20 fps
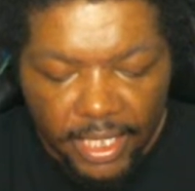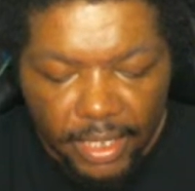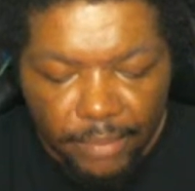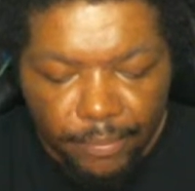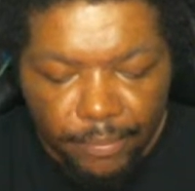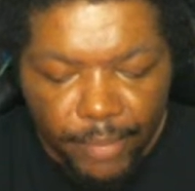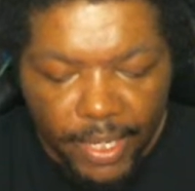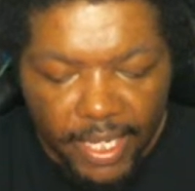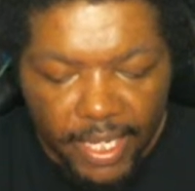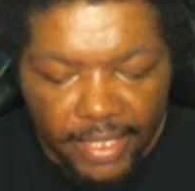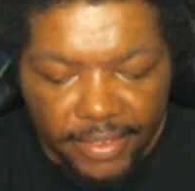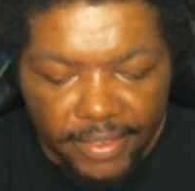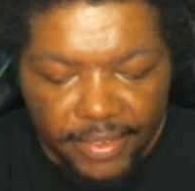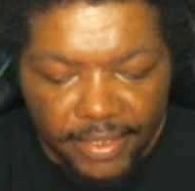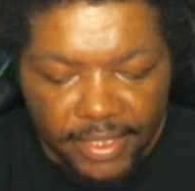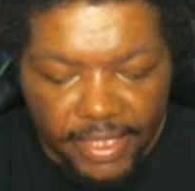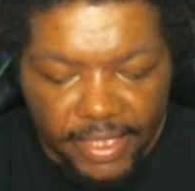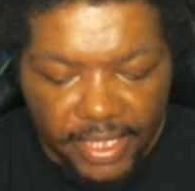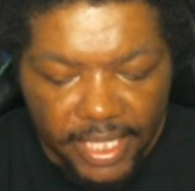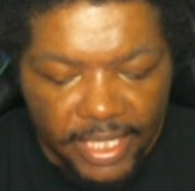But
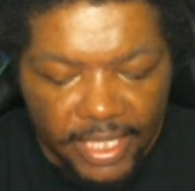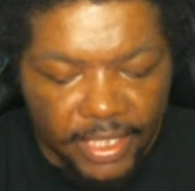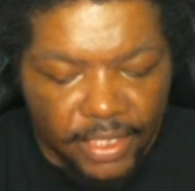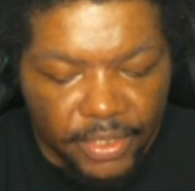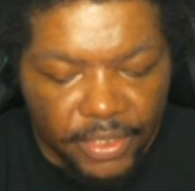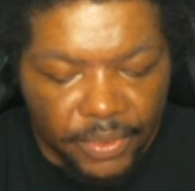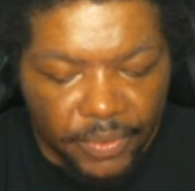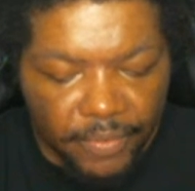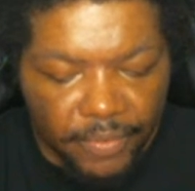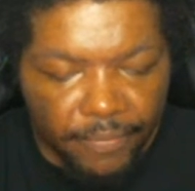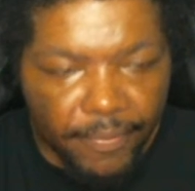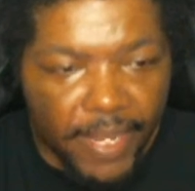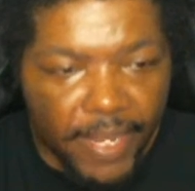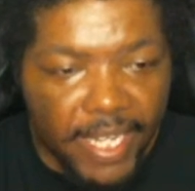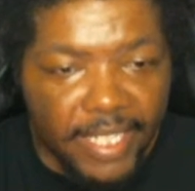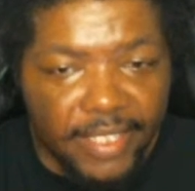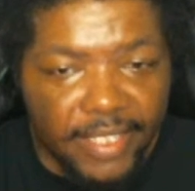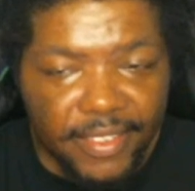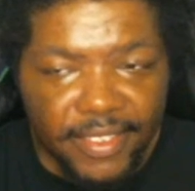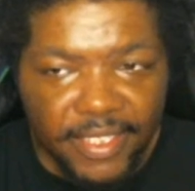in the ensuing
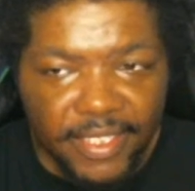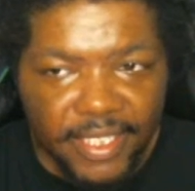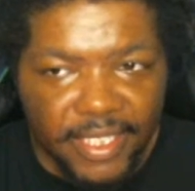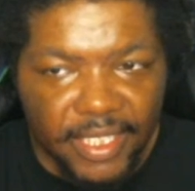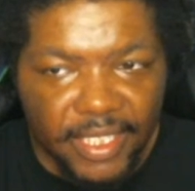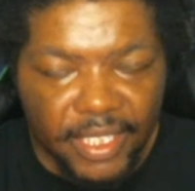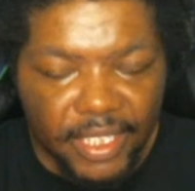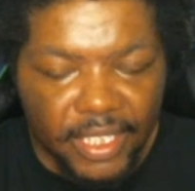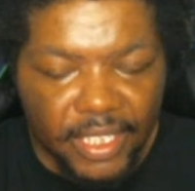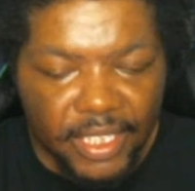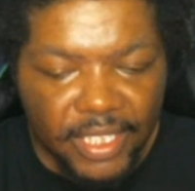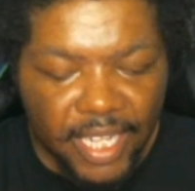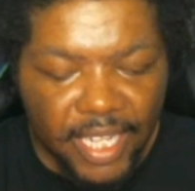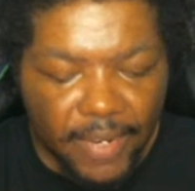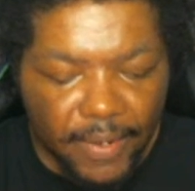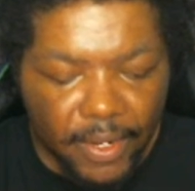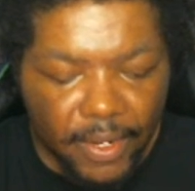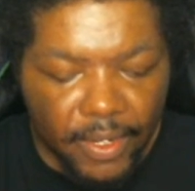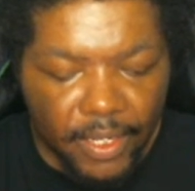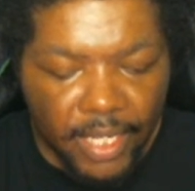fight,
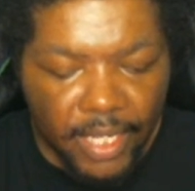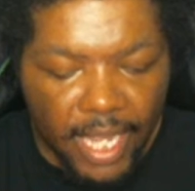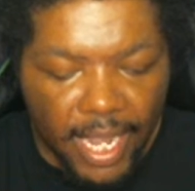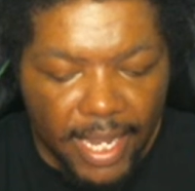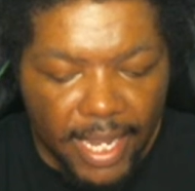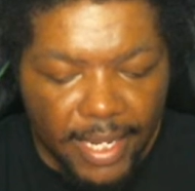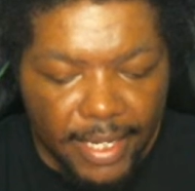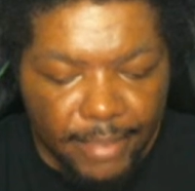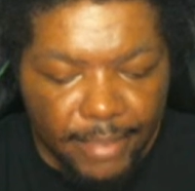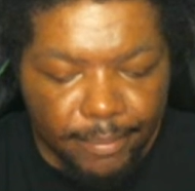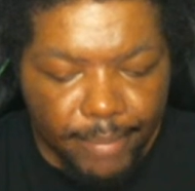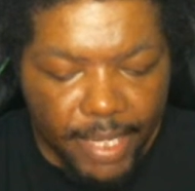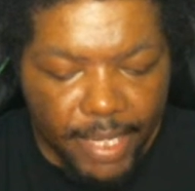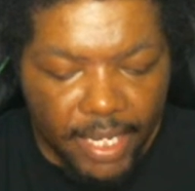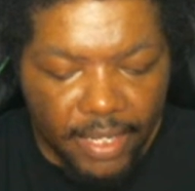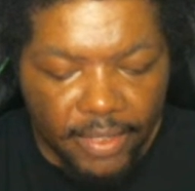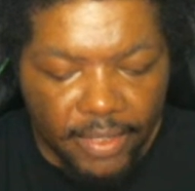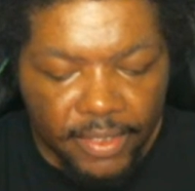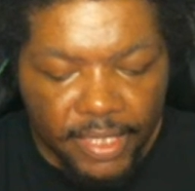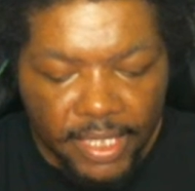Tyrell got
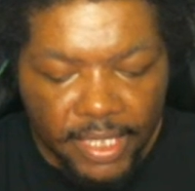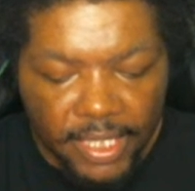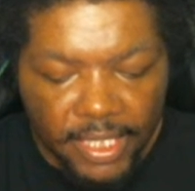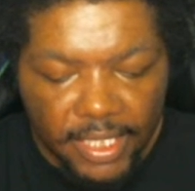impaled.